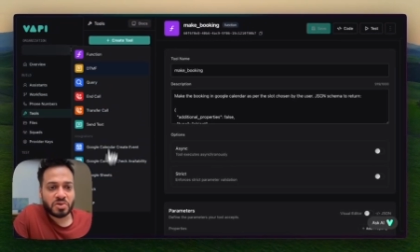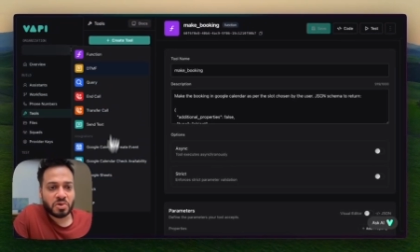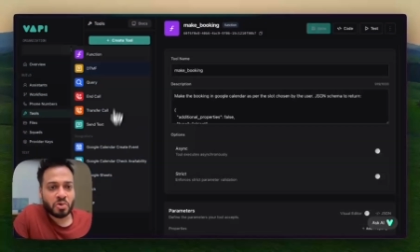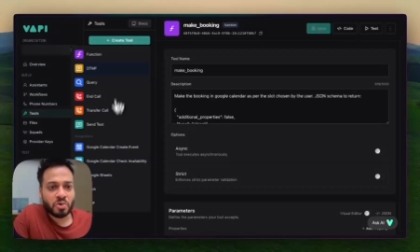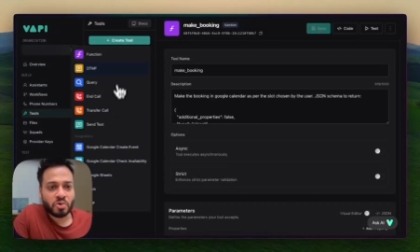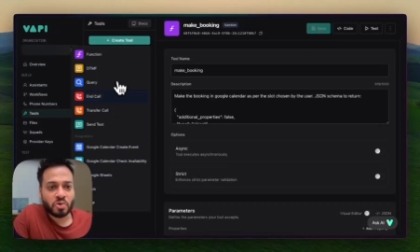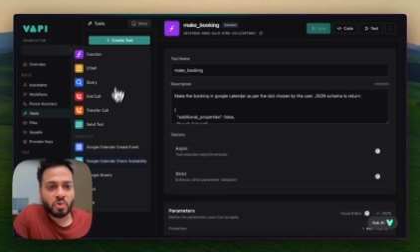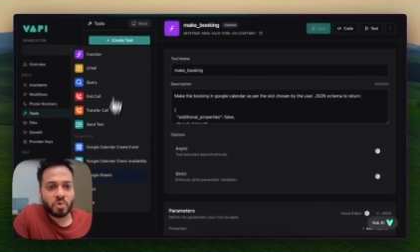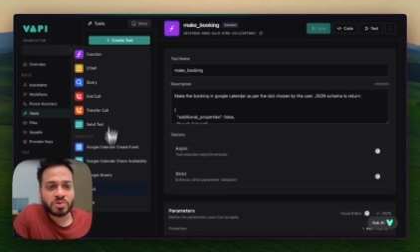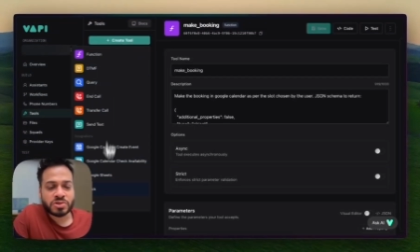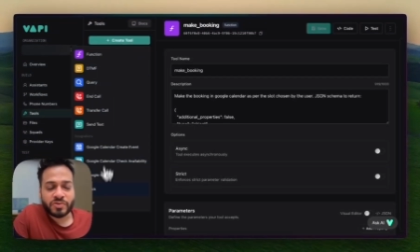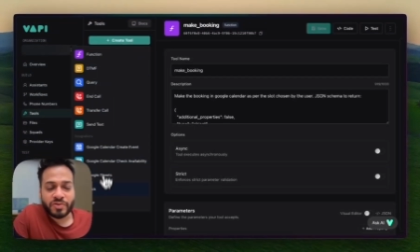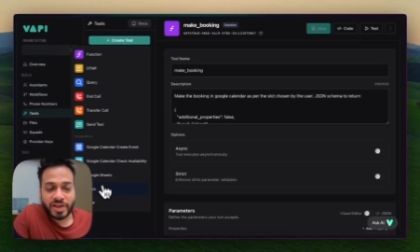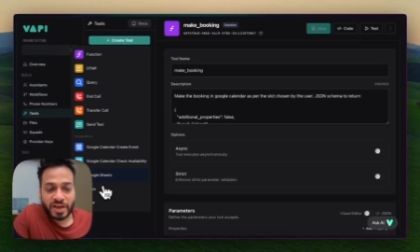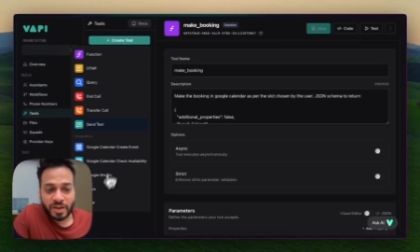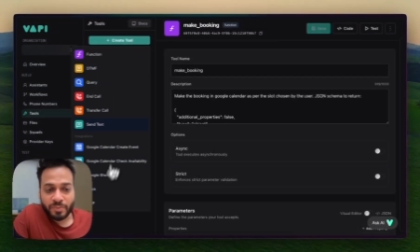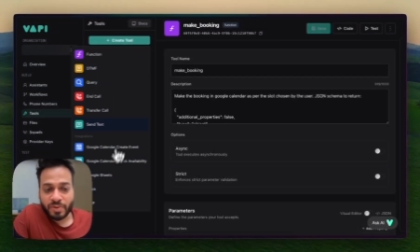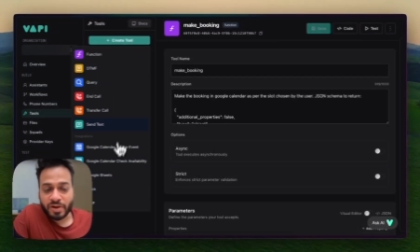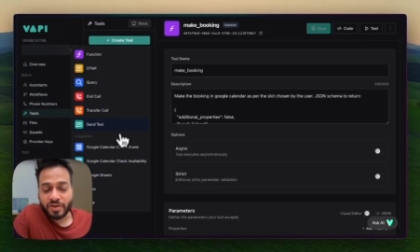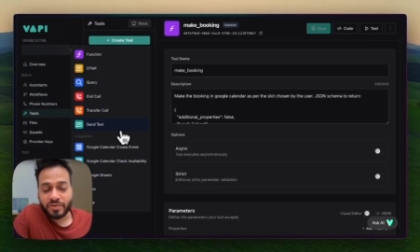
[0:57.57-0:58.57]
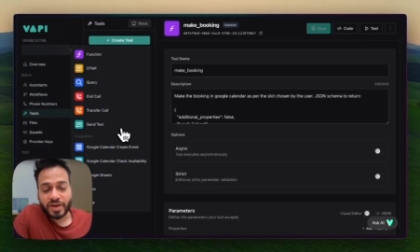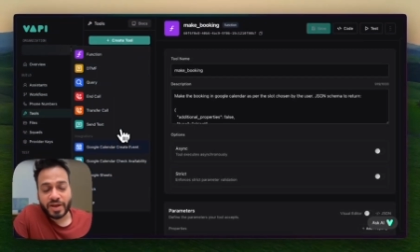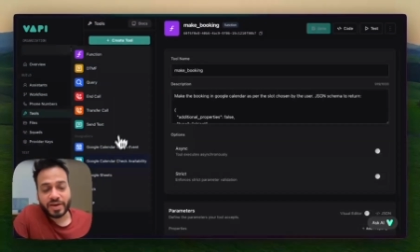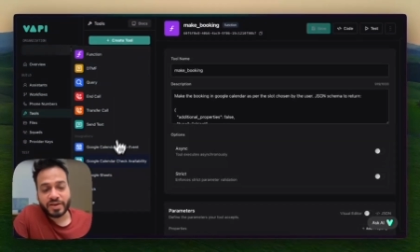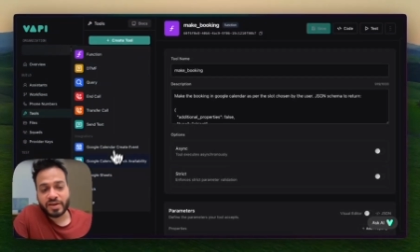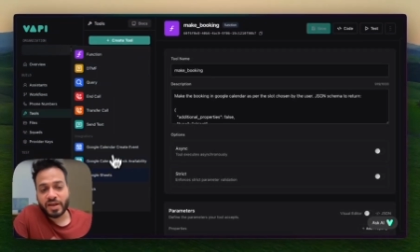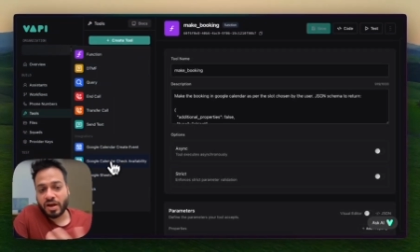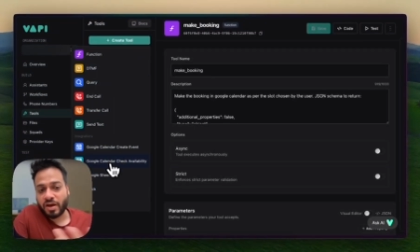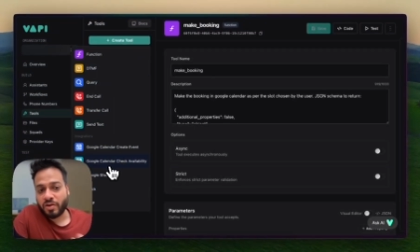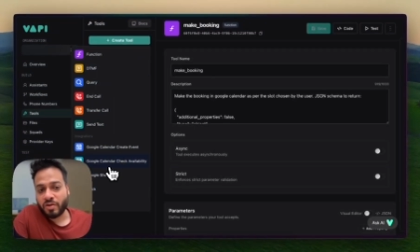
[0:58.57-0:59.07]
these new tools available
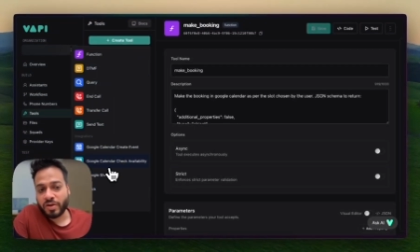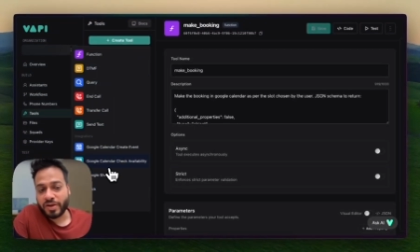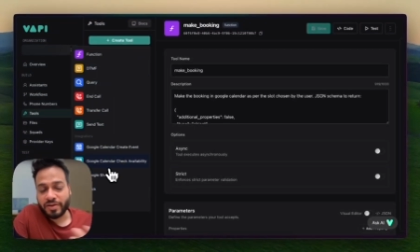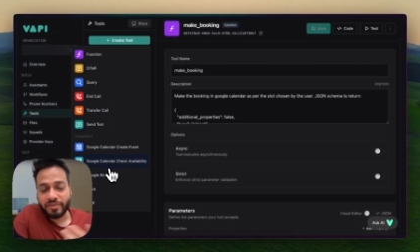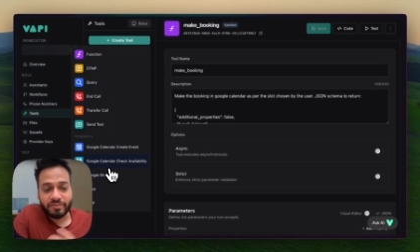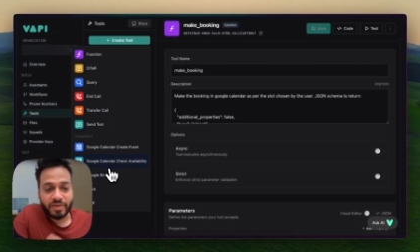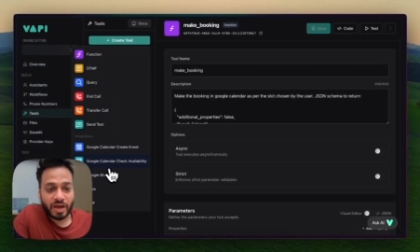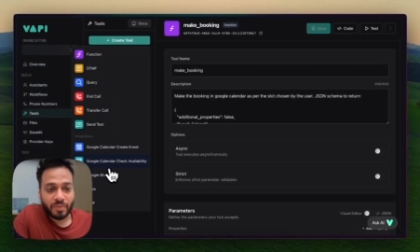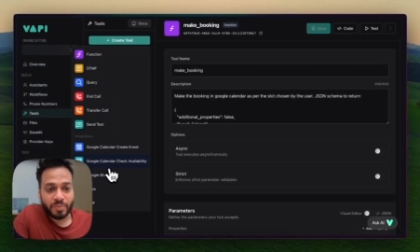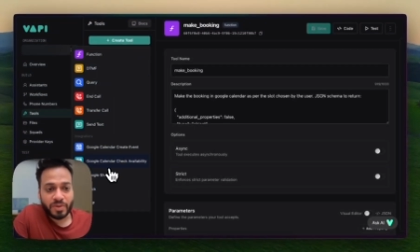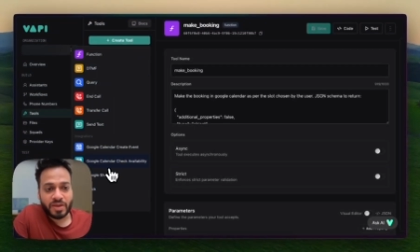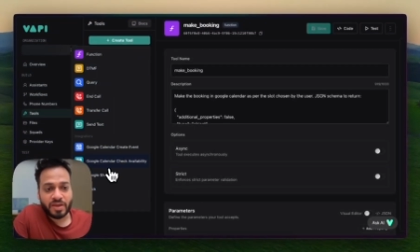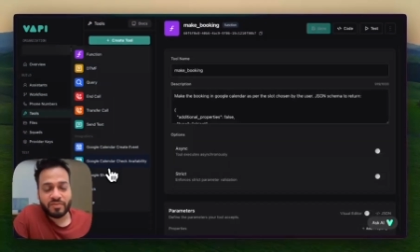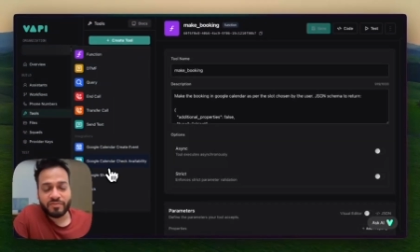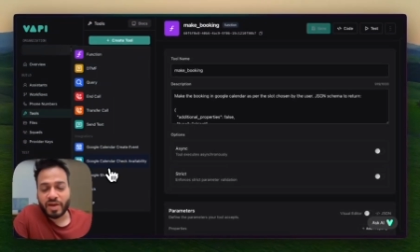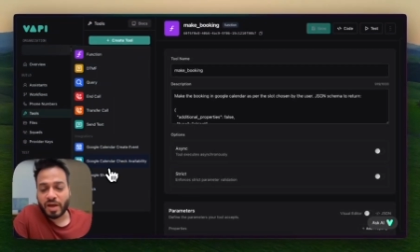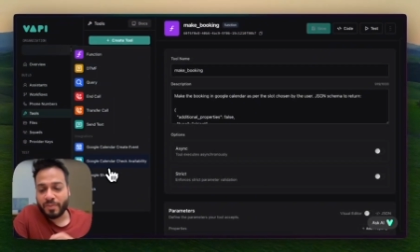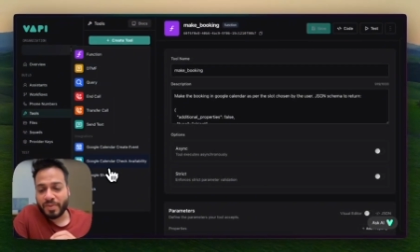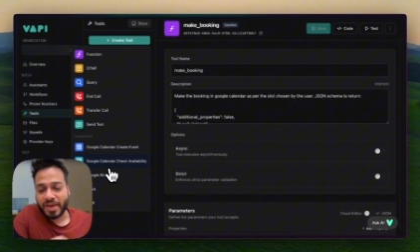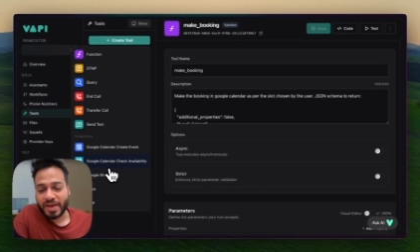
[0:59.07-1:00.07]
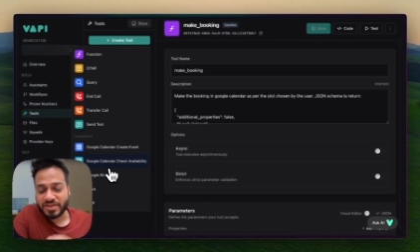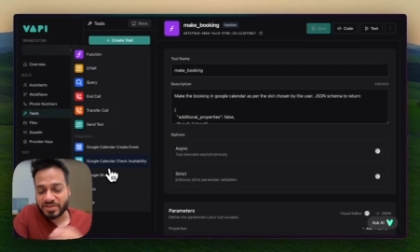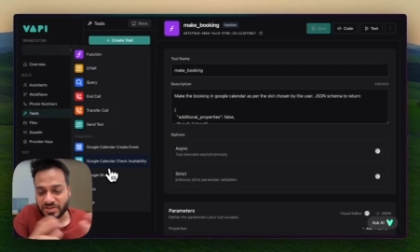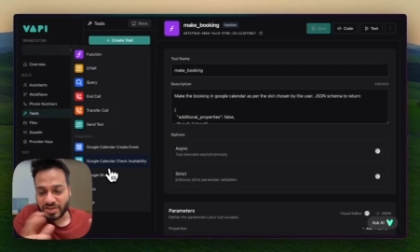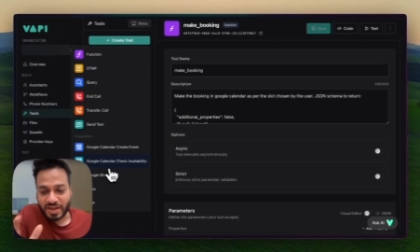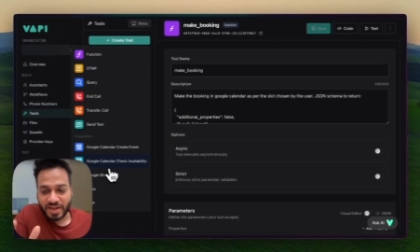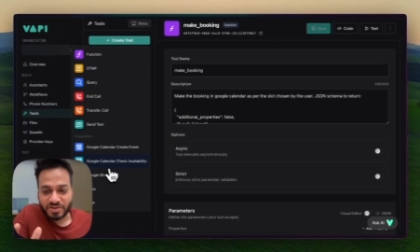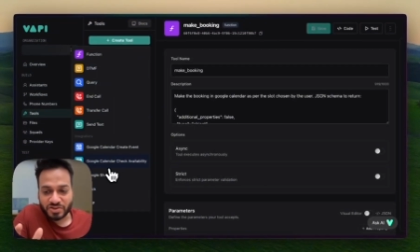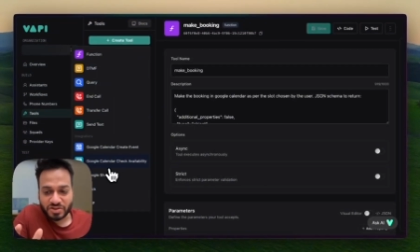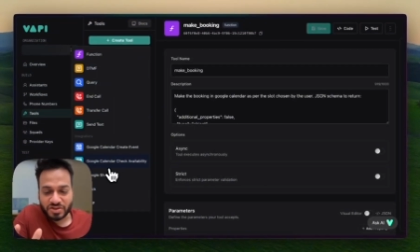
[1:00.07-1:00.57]
right now in Vapi and Vapi
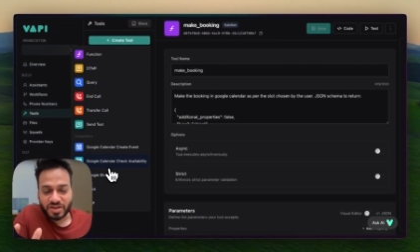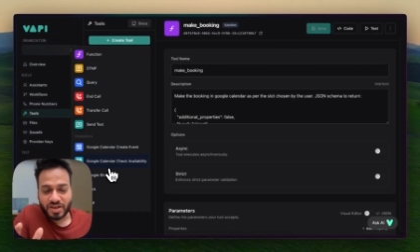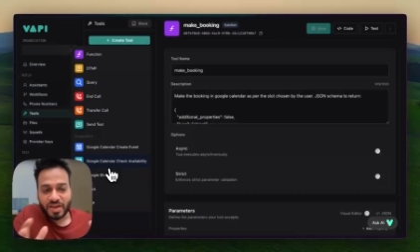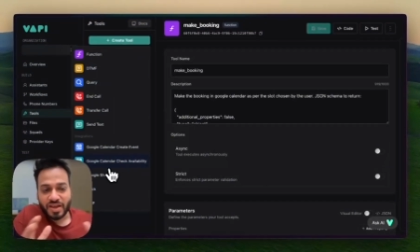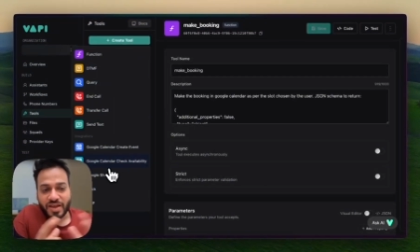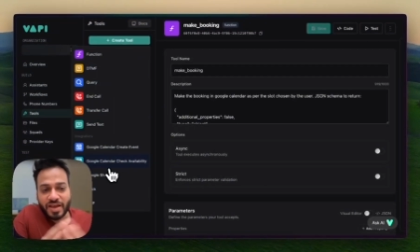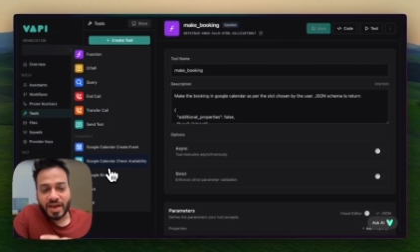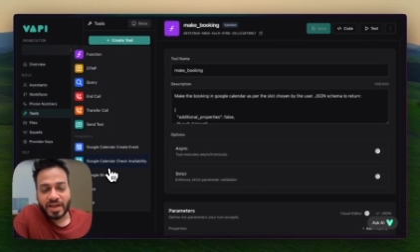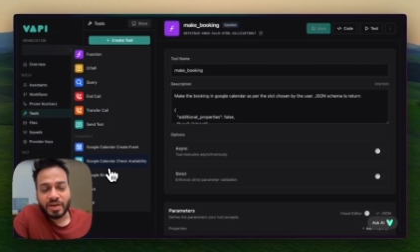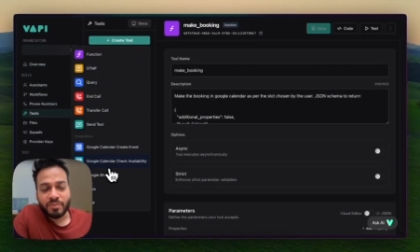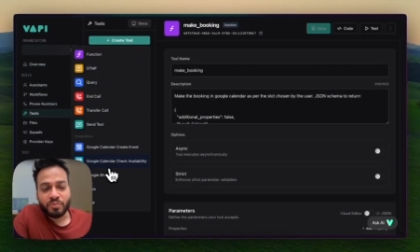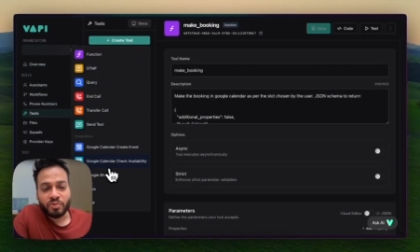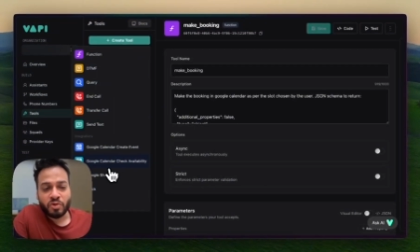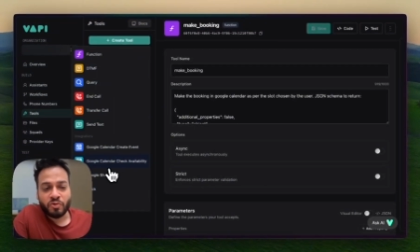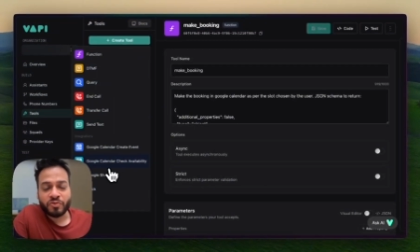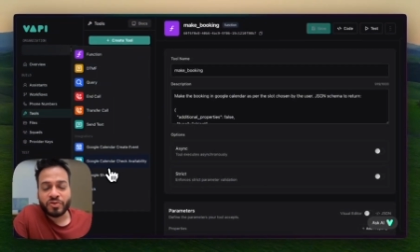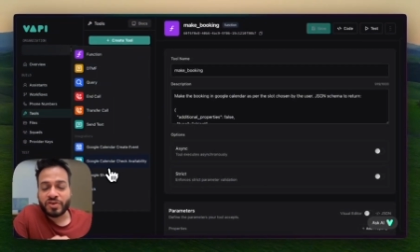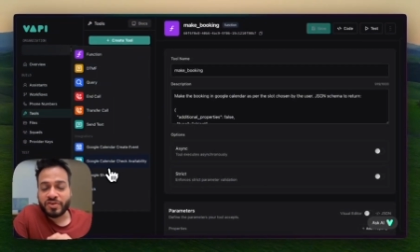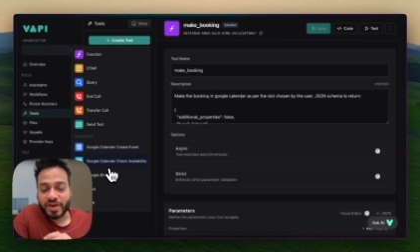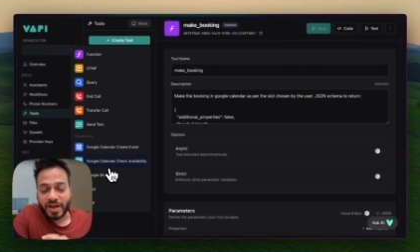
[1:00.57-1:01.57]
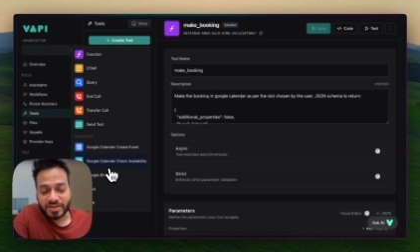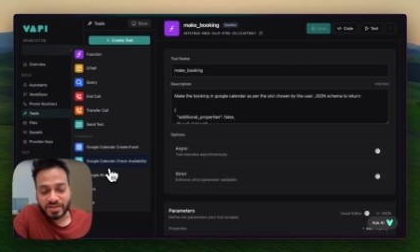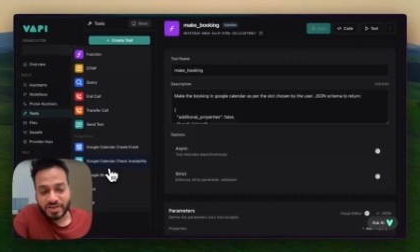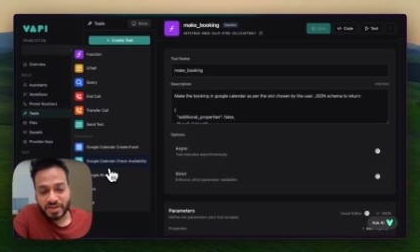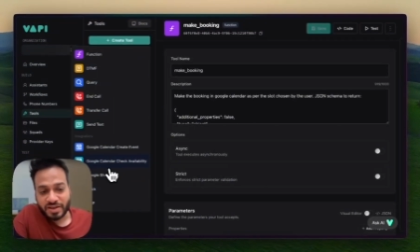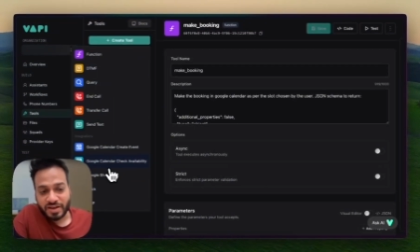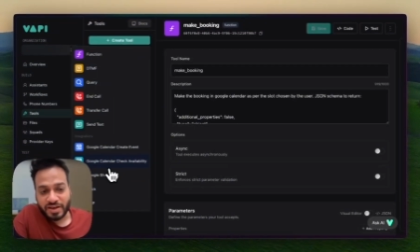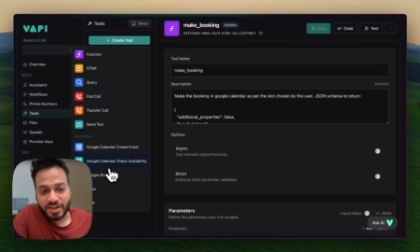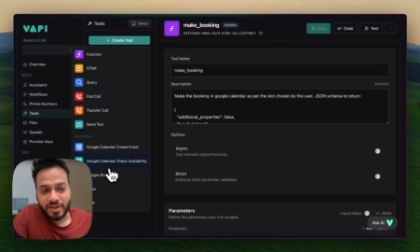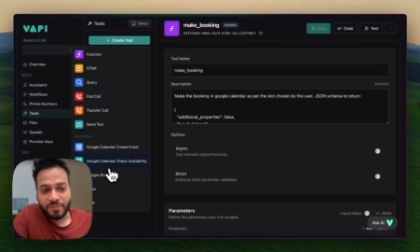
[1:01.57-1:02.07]
has changed and improved
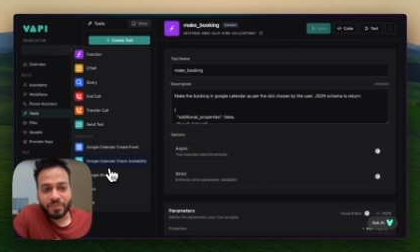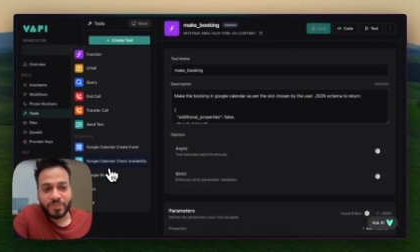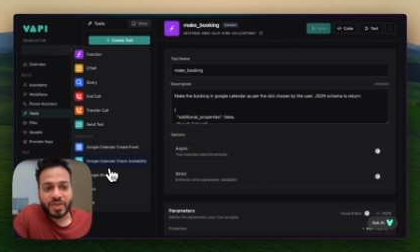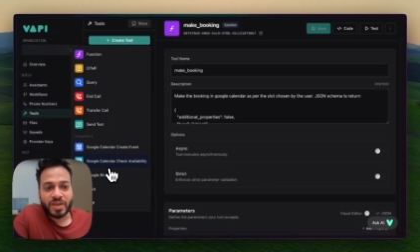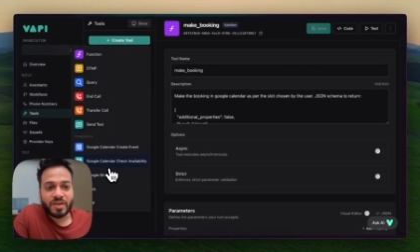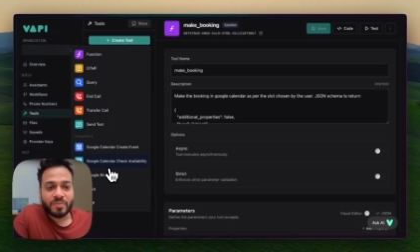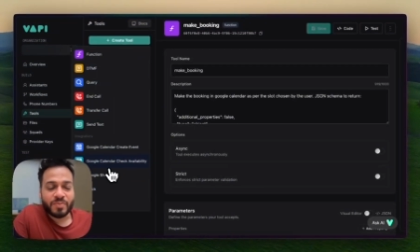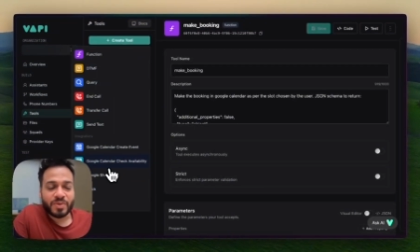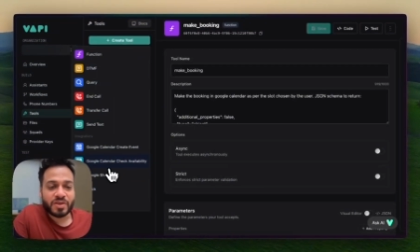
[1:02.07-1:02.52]
drastically